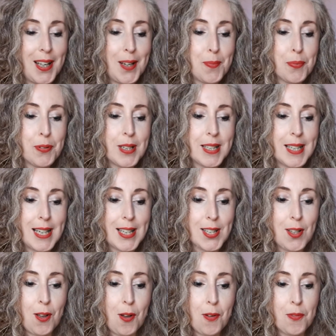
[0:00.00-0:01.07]
priestess
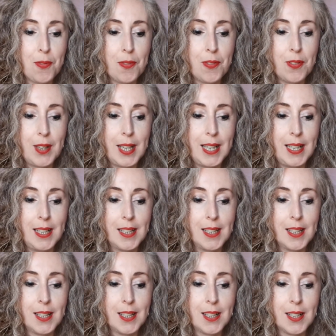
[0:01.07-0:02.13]
of the
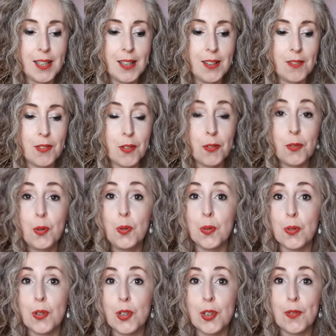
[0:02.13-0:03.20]

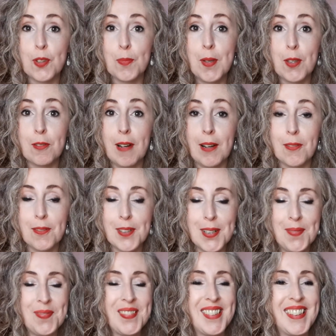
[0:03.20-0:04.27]
forge of
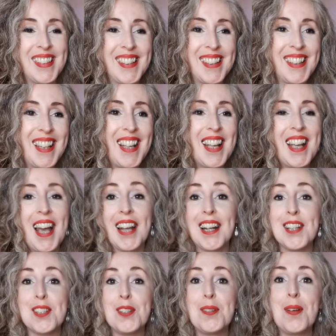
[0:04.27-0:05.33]
smithcraft. And I
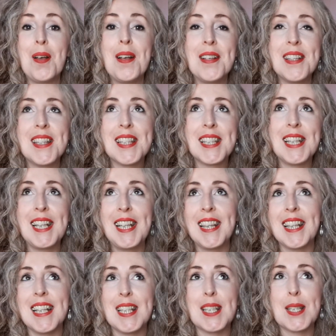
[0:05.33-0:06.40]
do see
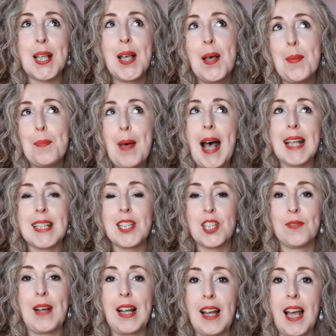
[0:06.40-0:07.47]
this passage
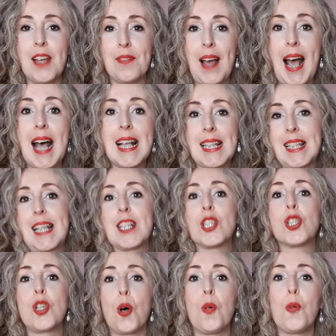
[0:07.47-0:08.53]
of our life as a
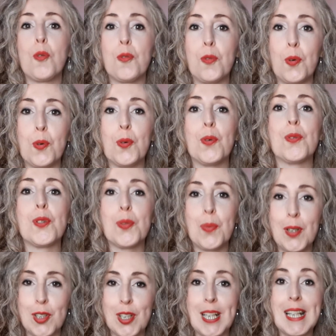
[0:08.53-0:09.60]
soul forge,
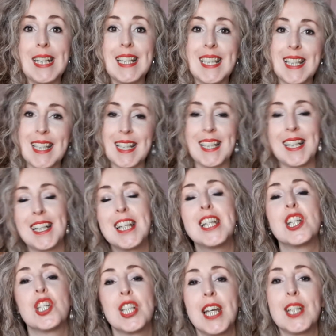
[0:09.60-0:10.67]
which is an
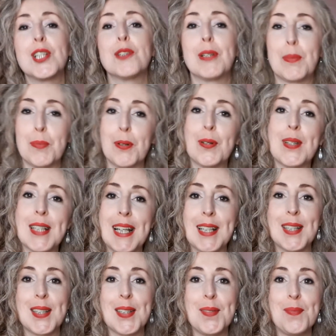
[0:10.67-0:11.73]
initiatory
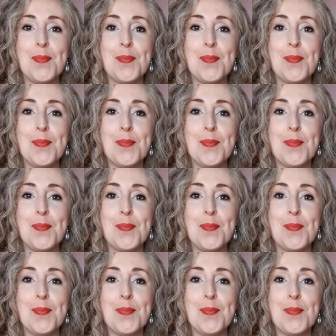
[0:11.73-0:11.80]
process.